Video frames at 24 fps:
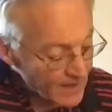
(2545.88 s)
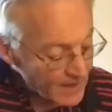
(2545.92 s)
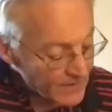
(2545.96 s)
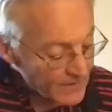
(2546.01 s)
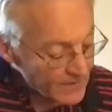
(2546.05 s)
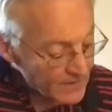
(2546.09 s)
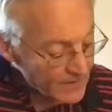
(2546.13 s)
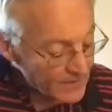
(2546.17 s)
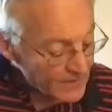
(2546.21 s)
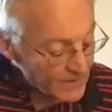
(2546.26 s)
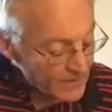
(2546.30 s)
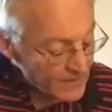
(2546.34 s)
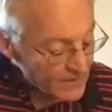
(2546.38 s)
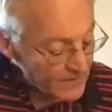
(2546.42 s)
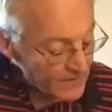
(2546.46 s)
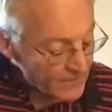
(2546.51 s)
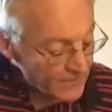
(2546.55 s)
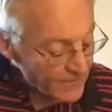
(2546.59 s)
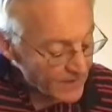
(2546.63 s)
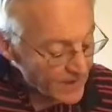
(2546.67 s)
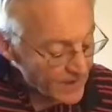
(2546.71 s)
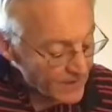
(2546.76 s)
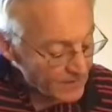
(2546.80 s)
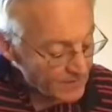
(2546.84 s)
of the E
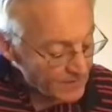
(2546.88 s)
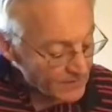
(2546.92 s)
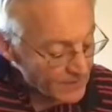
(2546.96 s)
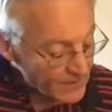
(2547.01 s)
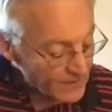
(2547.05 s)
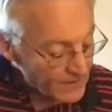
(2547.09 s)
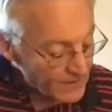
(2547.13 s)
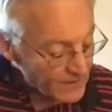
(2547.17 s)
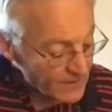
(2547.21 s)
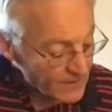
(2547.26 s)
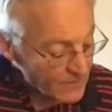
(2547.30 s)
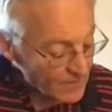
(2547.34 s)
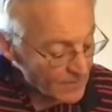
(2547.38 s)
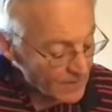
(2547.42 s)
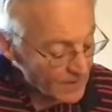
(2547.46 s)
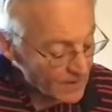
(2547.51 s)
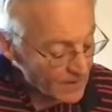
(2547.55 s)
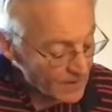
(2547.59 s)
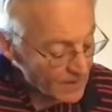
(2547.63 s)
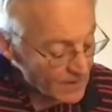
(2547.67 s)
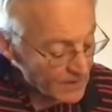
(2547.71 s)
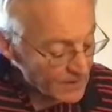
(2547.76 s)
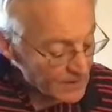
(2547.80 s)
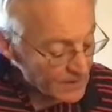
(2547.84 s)
family
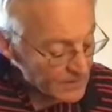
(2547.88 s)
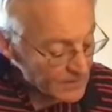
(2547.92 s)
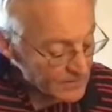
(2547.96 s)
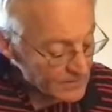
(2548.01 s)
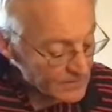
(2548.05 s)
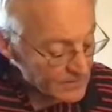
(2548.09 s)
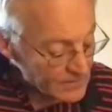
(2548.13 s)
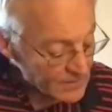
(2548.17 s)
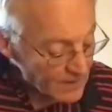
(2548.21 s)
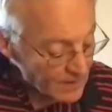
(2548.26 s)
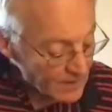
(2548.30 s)
was